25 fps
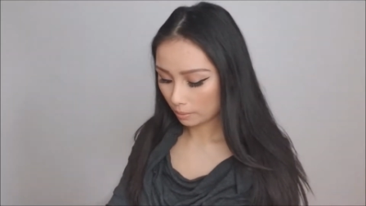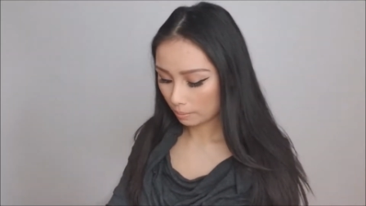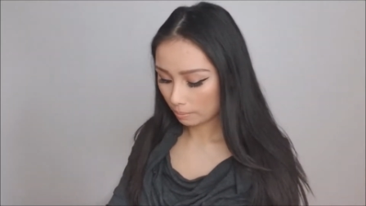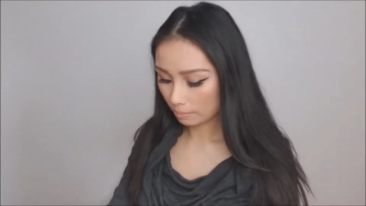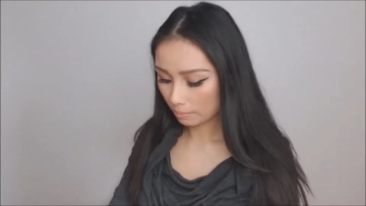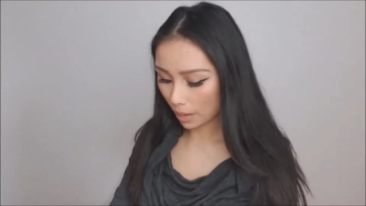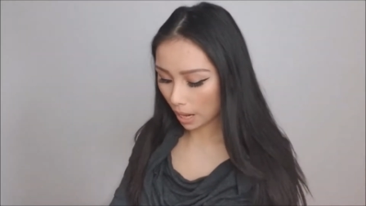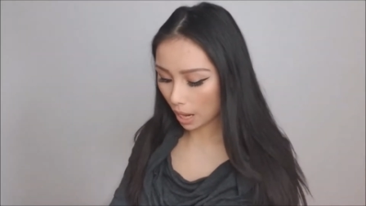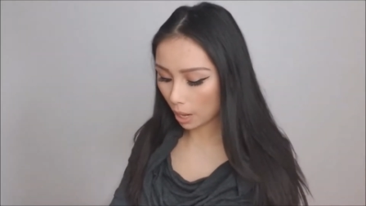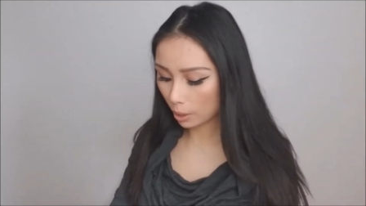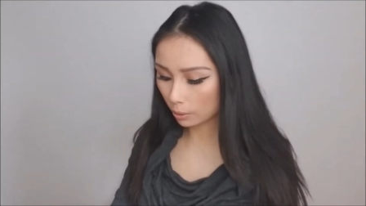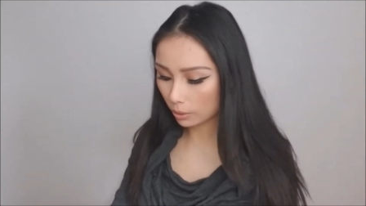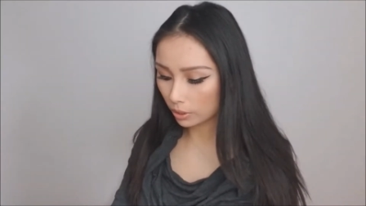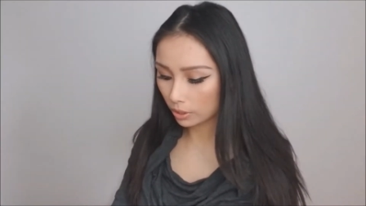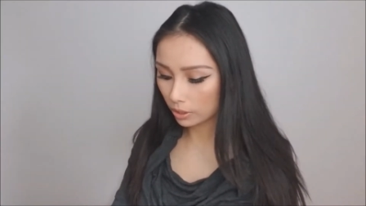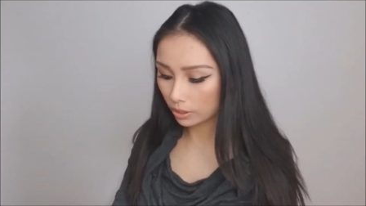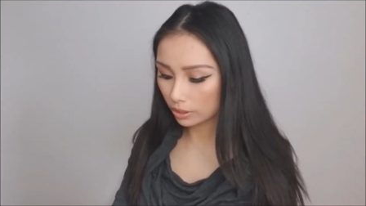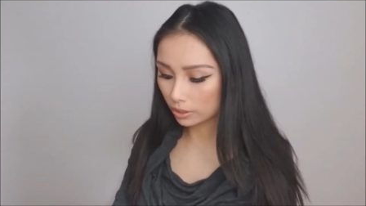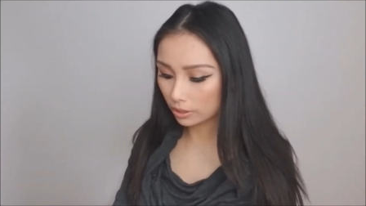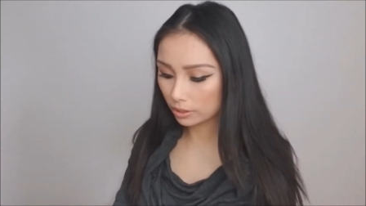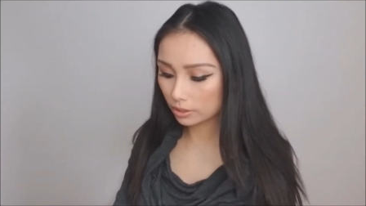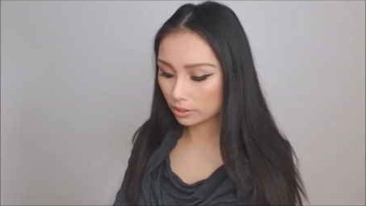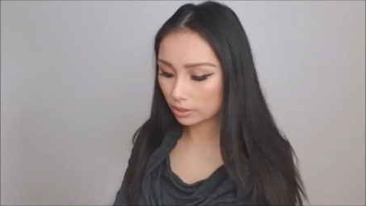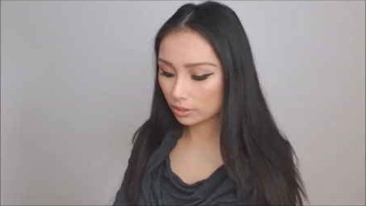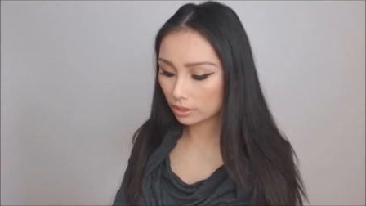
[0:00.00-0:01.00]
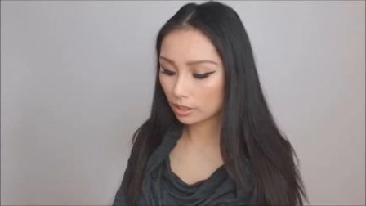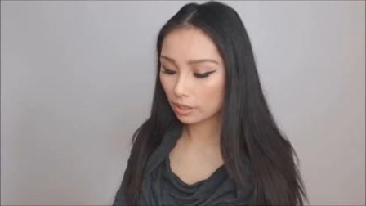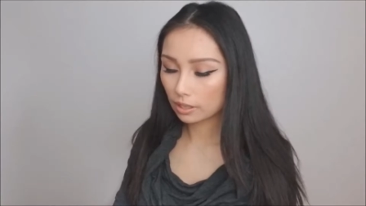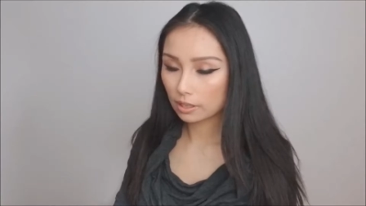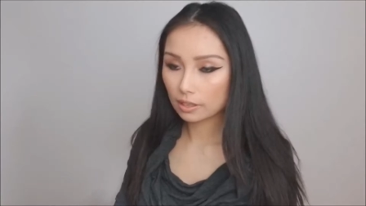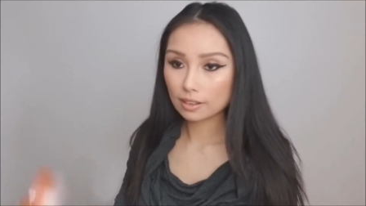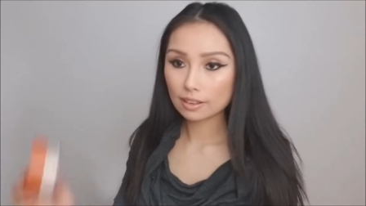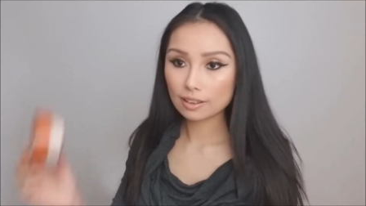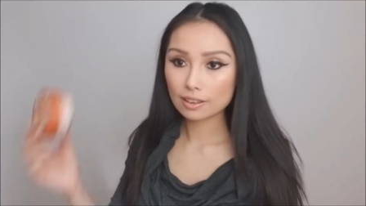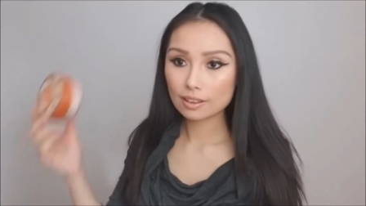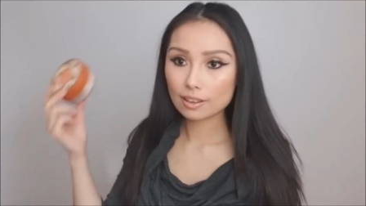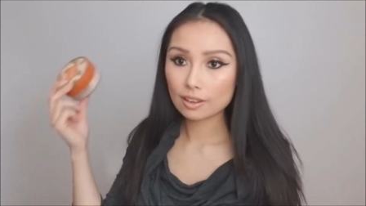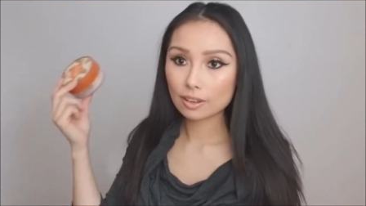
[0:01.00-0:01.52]
Powders,
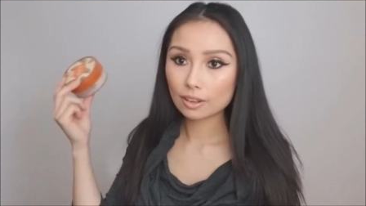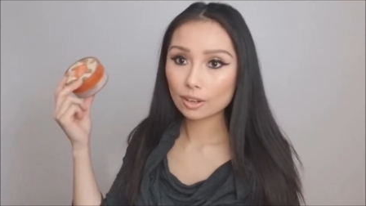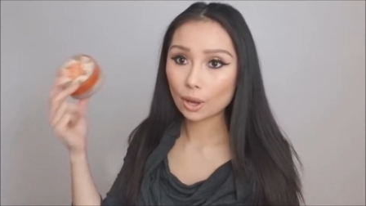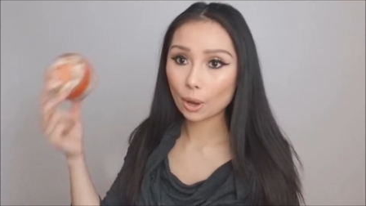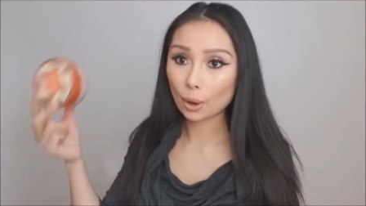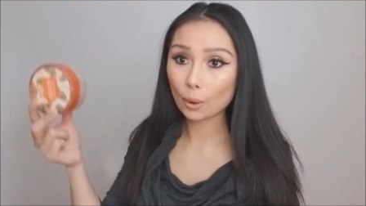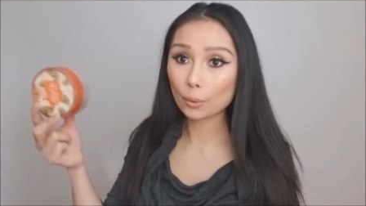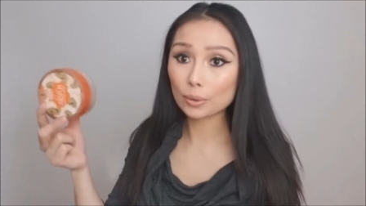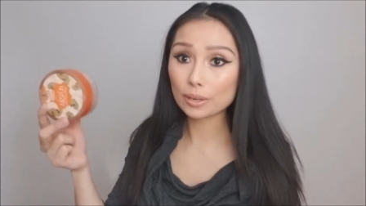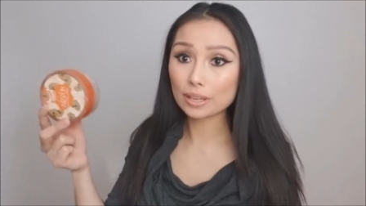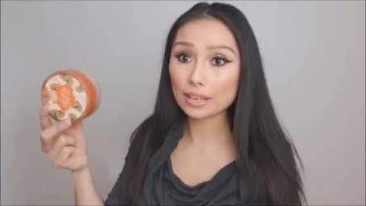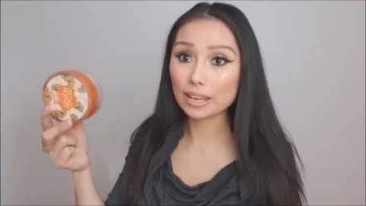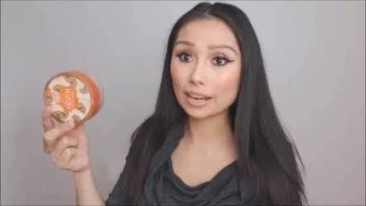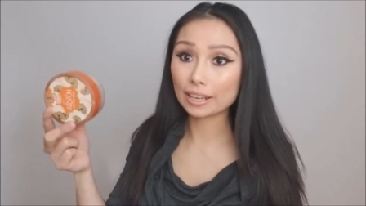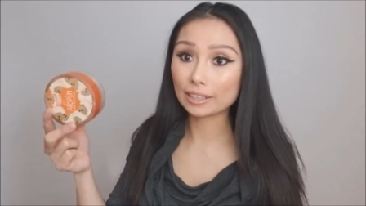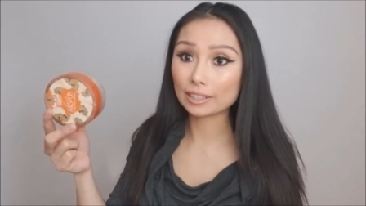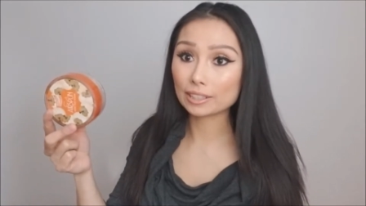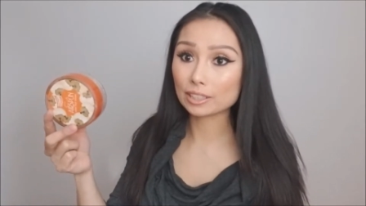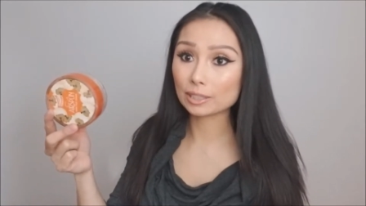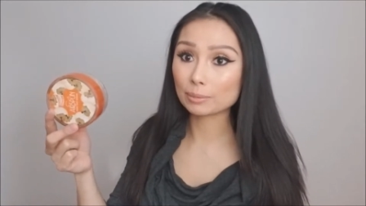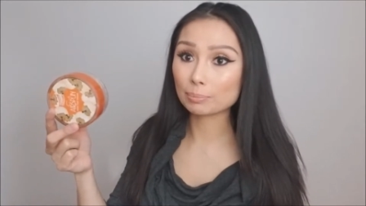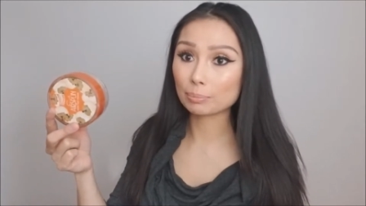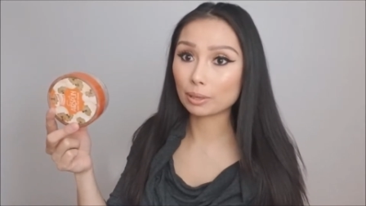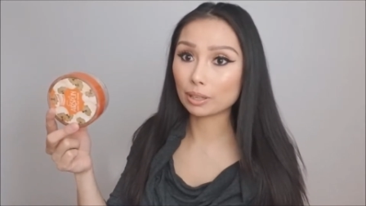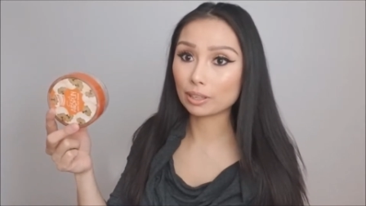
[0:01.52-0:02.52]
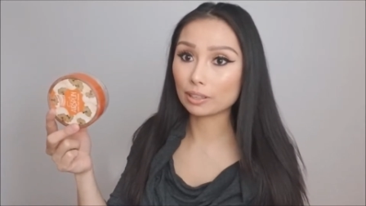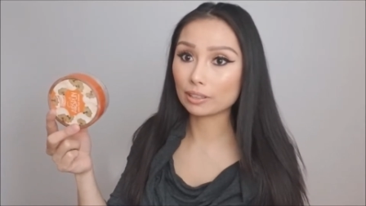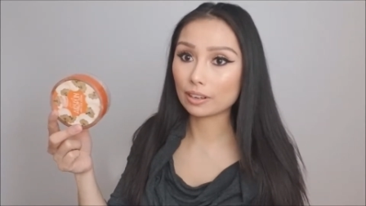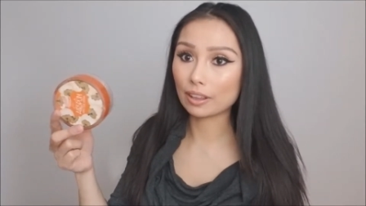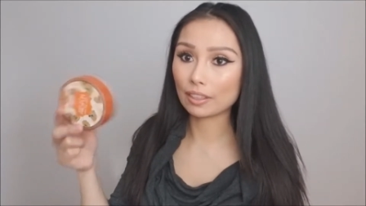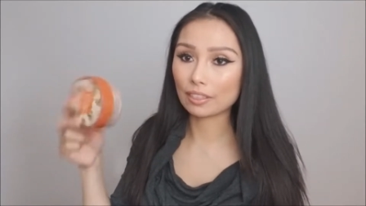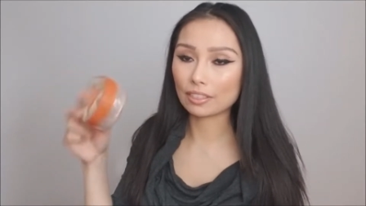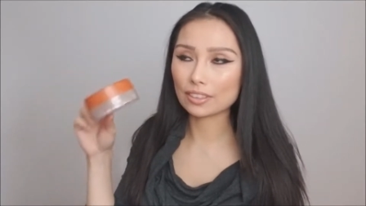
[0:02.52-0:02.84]
Coty Airspun.